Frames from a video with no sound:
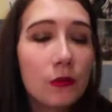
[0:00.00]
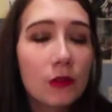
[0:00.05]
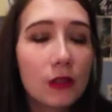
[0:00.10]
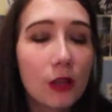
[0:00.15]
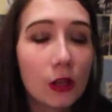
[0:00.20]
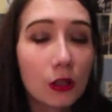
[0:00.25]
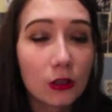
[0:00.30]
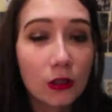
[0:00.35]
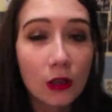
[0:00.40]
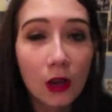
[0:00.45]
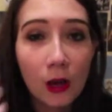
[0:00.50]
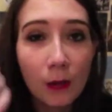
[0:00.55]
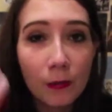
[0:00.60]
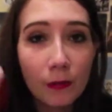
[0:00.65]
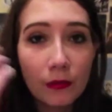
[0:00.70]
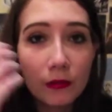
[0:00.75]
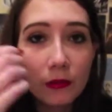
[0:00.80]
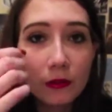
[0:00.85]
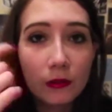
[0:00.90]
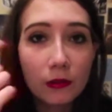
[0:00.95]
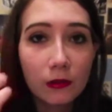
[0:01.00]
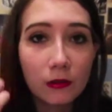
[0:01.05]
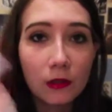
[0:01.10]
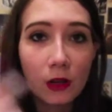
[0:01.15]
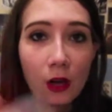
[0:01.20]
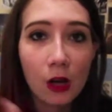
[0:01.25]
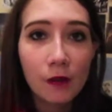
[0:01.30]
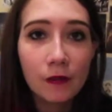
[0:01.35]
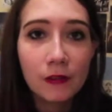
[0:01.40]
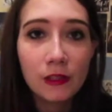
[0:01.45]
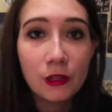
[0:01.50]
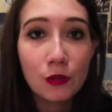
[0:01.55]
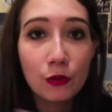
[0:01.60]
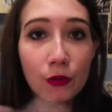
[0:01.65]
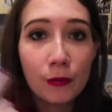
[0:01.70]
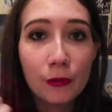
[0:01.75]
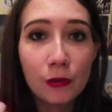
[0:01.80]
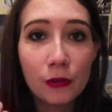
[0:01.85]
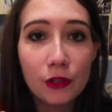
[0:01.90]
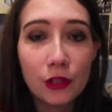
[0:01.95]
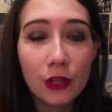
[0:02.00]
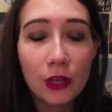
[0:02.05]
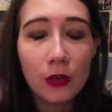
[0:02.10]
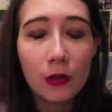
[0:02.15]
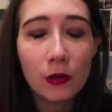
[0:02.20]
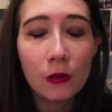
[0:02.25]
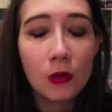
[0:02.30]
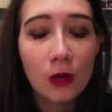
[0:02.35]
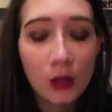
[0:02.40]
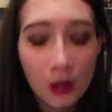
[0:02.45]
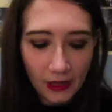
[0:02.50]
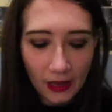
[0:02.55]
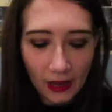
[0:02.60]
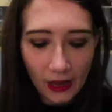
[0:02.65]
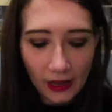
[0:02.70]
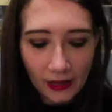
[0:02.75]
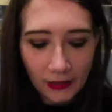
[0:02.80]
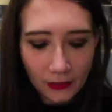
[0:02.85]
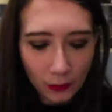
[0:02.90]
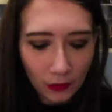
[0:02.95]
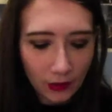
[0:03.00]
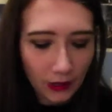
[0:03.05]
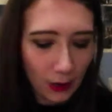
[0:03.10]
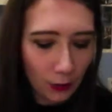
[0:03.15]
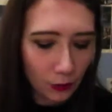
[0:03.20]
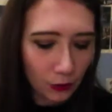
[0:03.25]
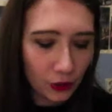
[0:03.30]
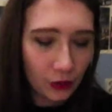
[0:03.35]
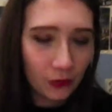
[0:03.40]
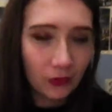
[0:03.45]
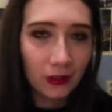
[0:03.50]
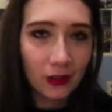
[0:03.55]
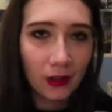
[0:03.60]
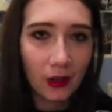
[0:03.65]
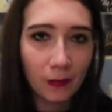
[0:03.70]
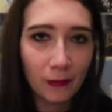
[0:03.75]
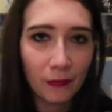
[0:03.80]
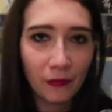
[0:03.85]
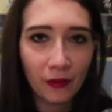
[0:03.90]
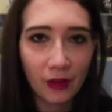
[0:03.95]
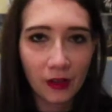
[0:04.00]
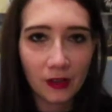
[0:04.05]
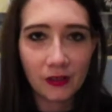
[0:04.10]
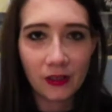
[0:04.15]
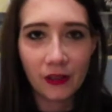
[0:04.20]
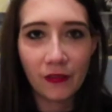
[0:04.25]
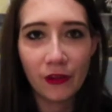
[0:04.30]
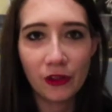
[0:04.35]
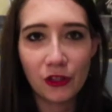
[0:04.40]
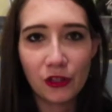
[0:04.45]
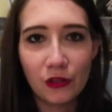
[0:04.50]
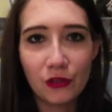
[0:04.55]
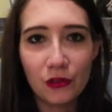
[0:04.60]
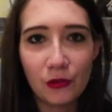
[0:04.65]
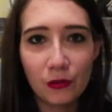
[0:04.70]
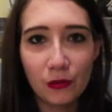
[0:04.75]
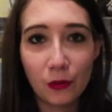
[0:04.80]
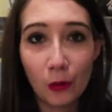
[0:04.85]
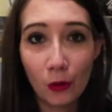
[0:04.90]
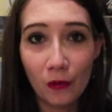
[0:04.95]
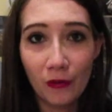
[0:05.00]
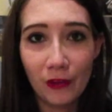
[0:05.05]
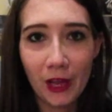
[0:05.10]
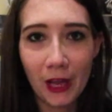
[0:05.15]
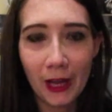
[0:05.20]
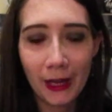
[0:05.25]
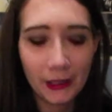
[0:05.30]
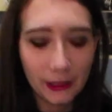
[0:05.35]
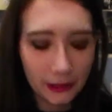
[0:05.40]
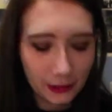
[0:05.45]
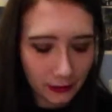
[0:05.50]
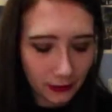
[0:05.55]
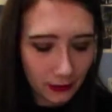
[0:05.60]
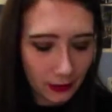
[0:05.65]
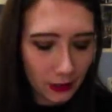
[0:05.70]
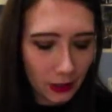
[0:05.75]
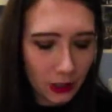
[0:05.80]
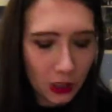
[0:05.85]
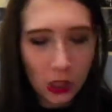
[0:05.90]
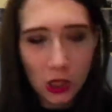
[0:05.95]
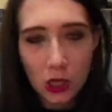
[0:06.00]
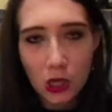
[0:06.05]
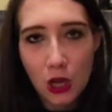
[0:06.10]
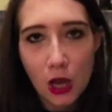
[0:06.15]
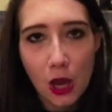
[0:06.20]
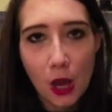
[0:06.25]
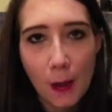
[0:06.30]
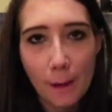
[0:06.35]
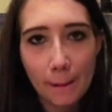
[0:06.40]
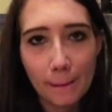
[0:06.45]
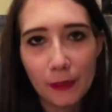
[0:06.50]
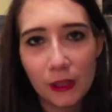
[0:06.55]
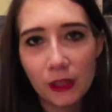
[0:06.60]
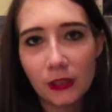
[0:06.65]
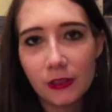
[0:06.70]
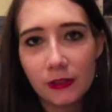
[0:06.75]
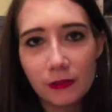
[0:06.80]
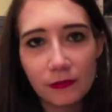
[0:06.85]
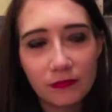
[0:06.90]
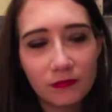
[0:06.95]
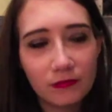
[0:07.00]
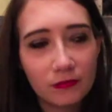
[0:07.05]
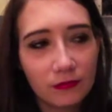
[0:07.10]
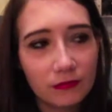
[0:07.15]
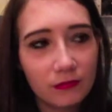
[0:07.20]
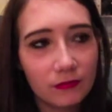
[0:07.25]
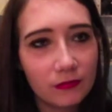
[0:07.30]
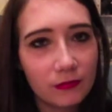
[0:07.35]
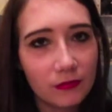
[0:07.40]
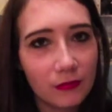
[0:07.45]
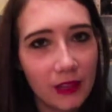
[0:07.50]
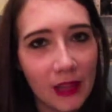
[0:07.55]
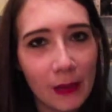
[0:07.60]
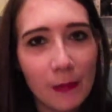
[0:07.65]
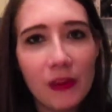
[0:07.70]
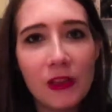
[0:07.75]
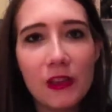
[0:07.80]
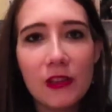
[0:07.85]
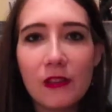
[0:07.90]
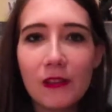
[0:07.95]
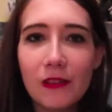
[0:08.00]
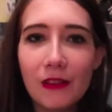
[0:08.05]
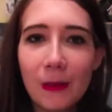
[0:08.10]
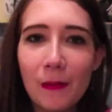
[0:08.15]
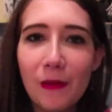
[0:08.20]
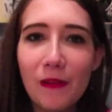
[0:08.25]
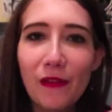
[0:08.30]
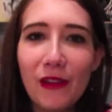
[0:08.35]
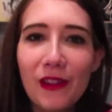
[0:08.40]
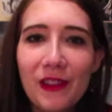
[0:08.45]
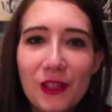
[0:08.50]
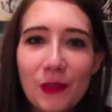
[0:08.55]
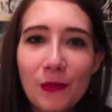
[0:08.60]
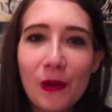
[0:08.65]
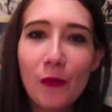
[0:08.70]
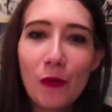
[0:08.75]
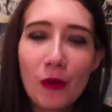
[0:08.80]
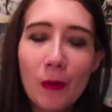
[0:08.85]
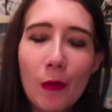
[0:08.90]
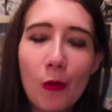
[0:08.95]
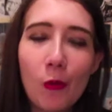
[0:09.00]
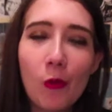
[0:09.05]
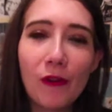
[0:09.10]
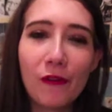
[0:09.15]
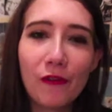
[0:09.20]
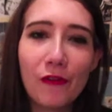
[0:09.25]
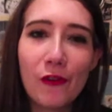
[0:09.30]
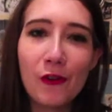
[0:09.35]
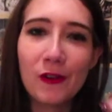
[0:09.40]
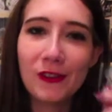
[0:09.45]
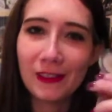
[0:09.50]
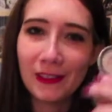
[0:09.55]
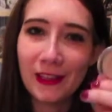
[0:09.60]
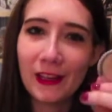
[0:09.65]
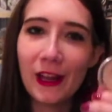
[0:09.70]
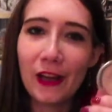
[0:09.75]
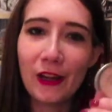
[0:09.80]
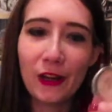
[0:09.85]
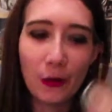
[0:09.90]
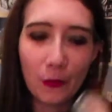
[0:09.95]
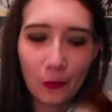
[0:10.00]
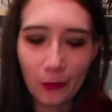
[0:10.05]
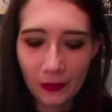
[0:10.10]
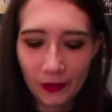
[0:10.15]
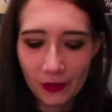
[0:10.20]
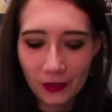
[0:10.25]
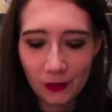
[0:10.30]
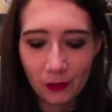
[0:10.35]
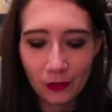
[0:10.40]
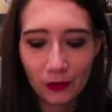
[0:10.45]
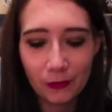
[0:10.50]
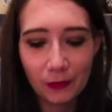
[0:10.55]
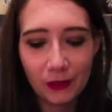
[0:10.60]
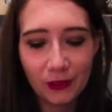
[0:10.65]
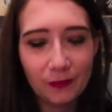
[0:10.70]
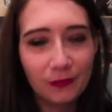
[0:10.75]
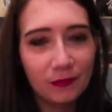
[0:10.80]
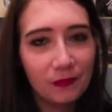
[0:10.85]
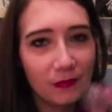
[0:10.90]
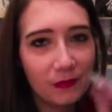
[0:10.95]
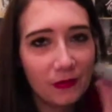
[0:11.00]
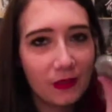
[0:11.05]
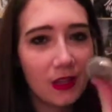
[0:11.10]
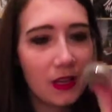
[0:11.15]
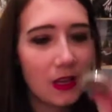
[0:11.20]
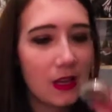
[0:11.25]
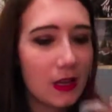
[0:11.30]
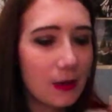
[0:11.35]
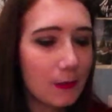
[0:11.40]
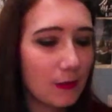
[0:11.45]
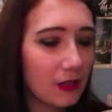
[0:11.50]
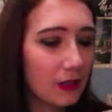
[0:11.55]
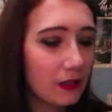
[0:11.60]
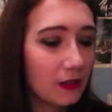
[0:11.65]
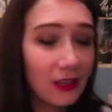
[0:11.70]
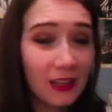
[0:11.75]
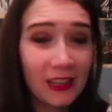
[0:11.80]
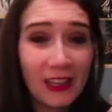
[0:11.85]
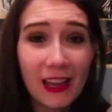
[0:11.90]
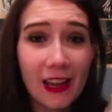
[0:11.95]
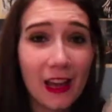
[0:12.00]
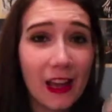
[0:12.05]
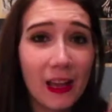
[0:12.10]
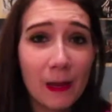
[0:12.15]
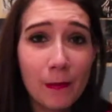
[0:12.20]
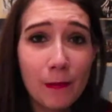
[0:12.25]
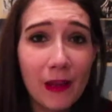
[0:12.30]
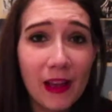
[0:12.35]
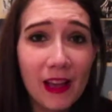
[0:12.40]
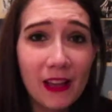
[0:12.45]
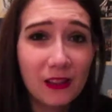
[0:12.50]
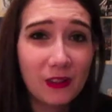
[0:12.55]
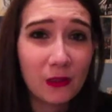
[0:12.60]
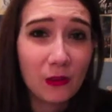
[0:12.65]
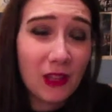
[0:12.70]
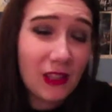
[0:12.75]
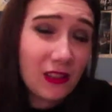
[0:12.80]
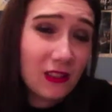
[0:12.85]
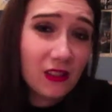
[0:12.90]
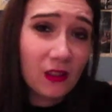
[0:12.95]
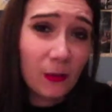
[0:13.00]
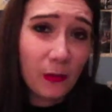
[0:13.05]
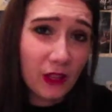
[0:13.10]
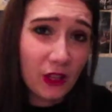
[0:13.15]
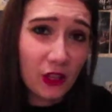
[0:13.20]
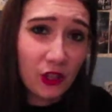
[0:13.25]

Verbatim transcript: used on top of the Tribute shadow. I know that I would use it up faster if I just used all over the eyelid, but let me let me finish my Rimmel one first and then I go with this one. But again, I hit pan, so that's something